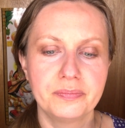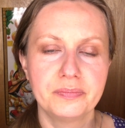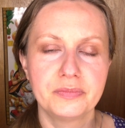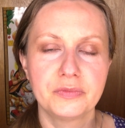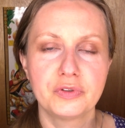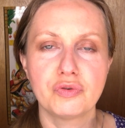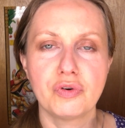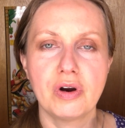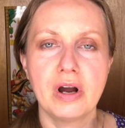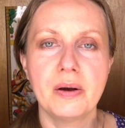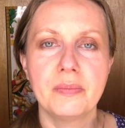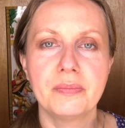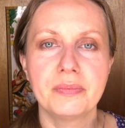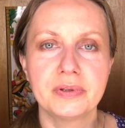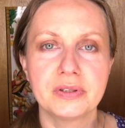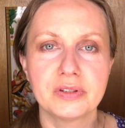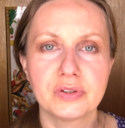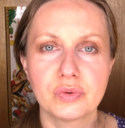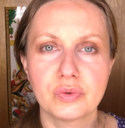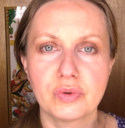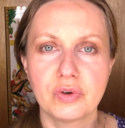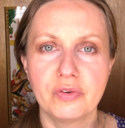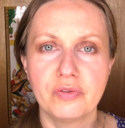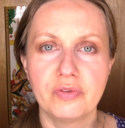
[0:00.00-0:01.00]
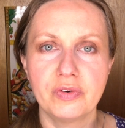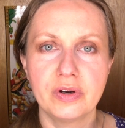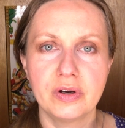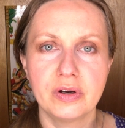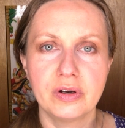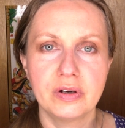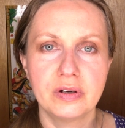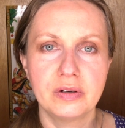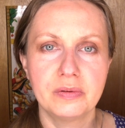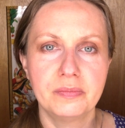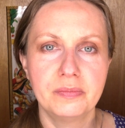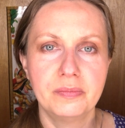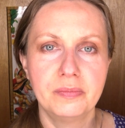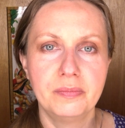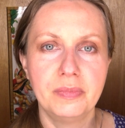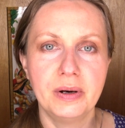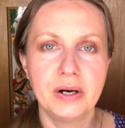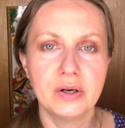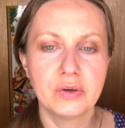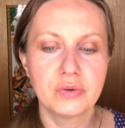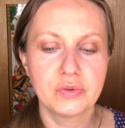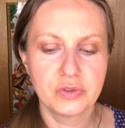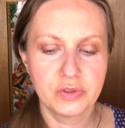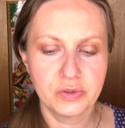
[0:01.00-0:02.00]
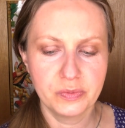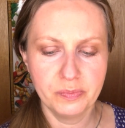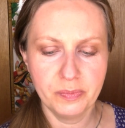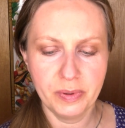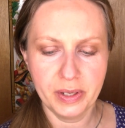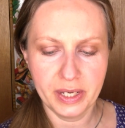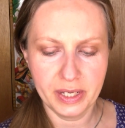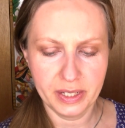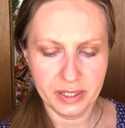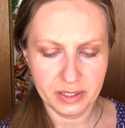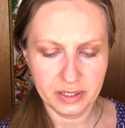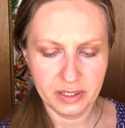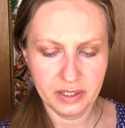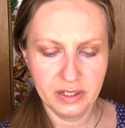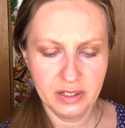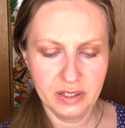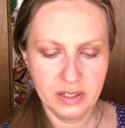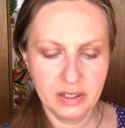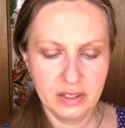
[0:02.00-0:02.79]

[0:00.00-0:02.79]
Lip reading: drop and sort of bounce back.